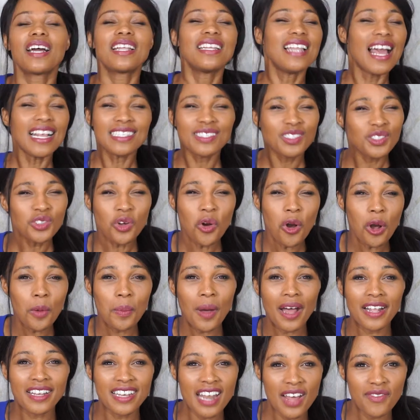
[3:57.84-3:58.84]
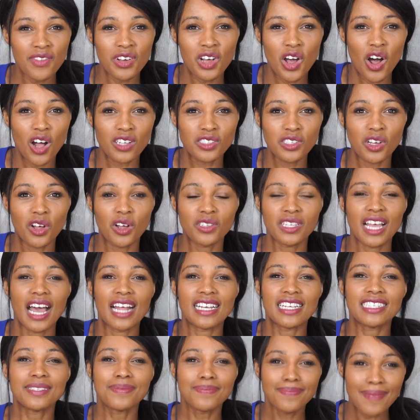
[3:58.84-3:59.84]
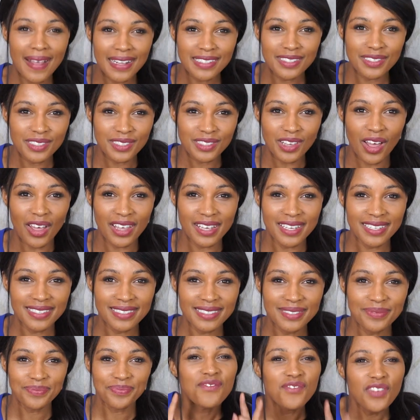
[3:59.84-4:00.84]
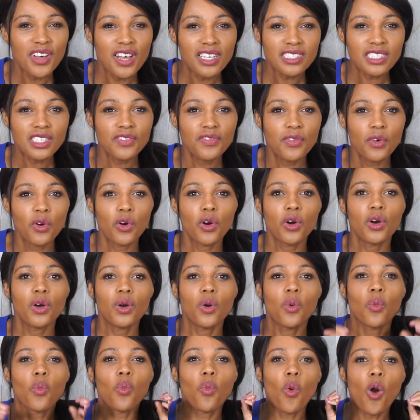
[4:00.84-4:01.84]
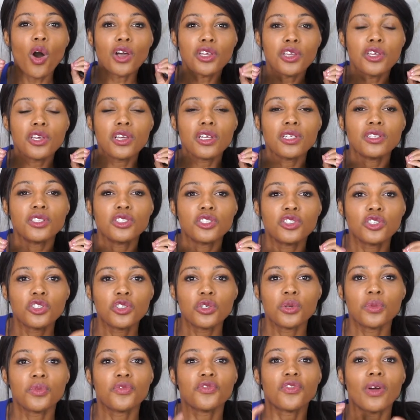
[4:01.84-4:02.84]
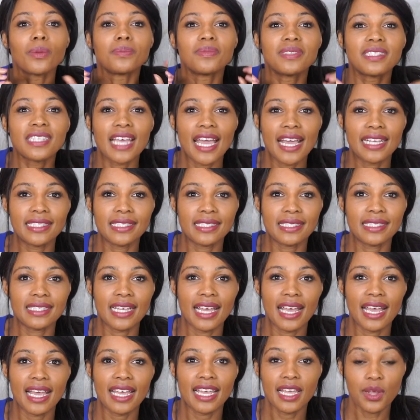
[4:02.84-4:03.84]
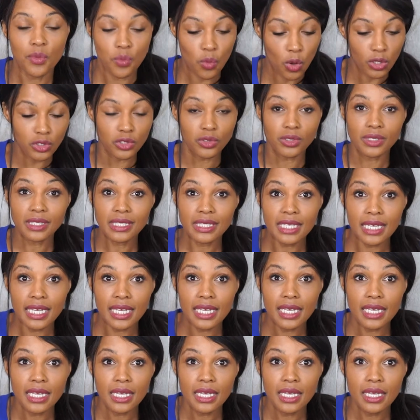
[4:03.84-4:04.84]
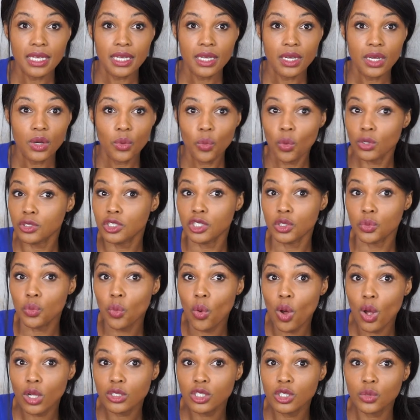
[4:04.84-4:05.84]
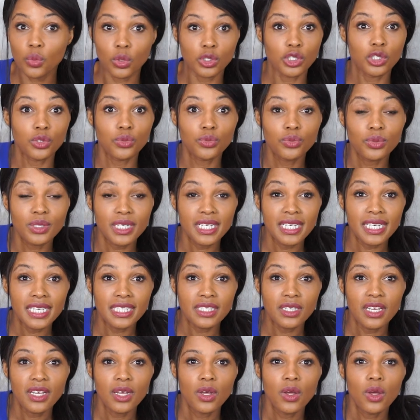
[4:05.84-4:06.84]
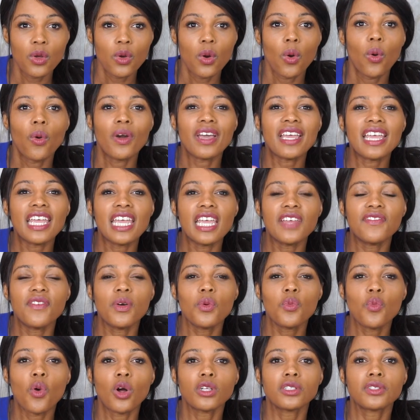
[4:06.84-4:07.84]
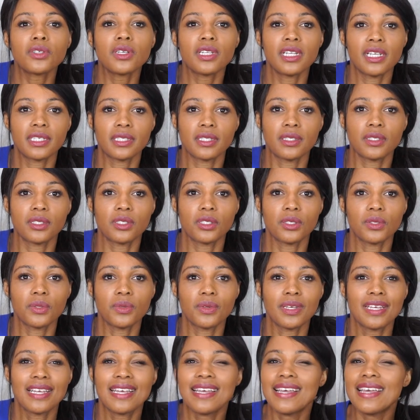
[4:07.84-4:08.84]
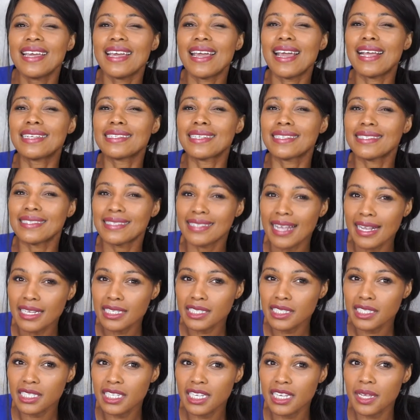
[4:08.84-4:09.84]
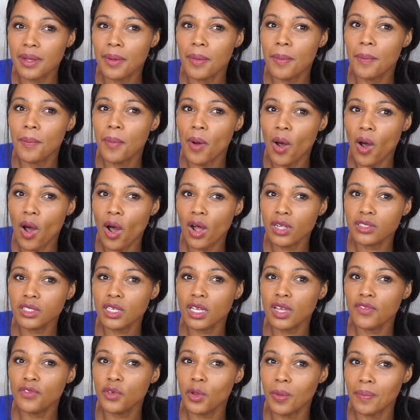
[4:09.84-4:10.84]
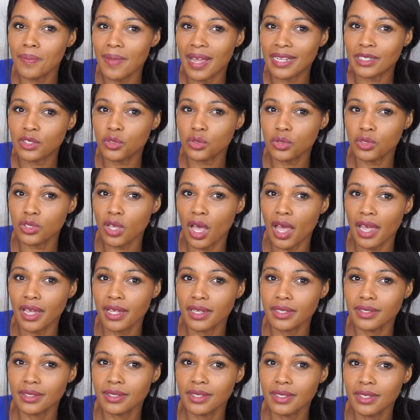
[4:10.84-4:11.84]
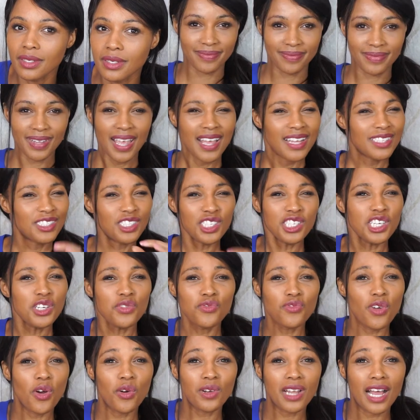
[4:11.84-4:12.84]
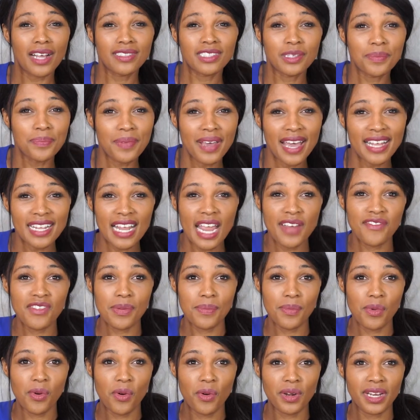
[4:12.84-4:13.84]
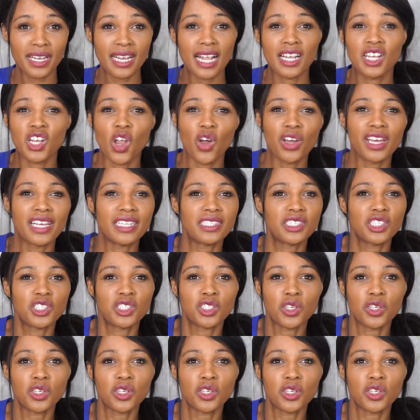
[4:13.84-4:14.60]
Let's talk about Neville Goddard and his mental diet. First of all, what you consume from day to day in what you see, what you watch, what you read, or even what you listen to is essentially part of your mental diet. Do you roll out of bed every morning and log into